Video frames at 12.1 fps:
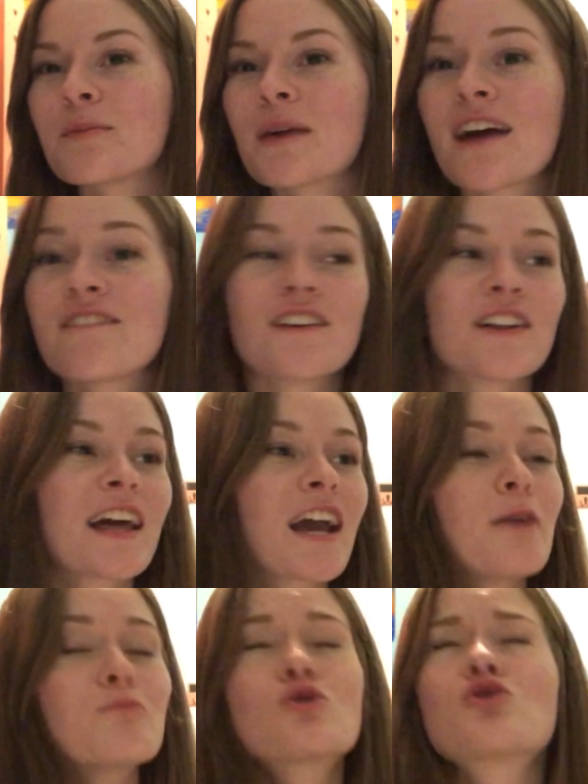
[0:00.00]
but I feel like
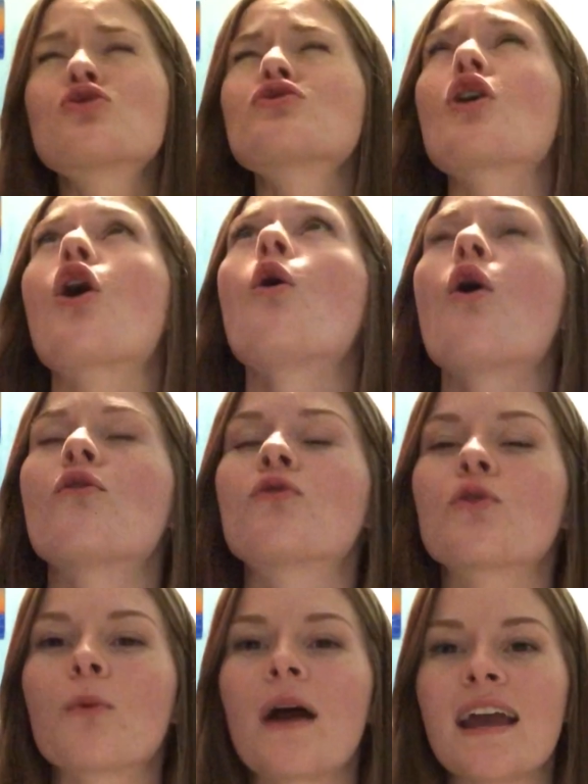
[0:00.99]
I'm so
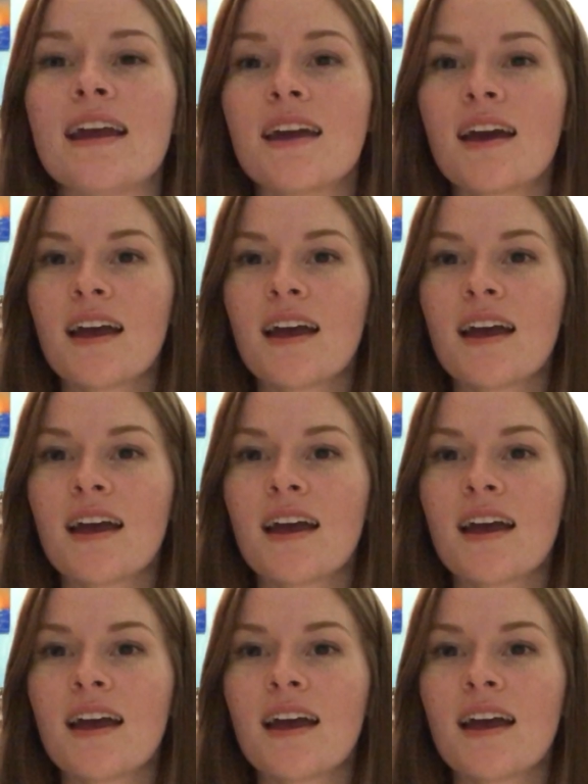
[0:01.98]
overweight,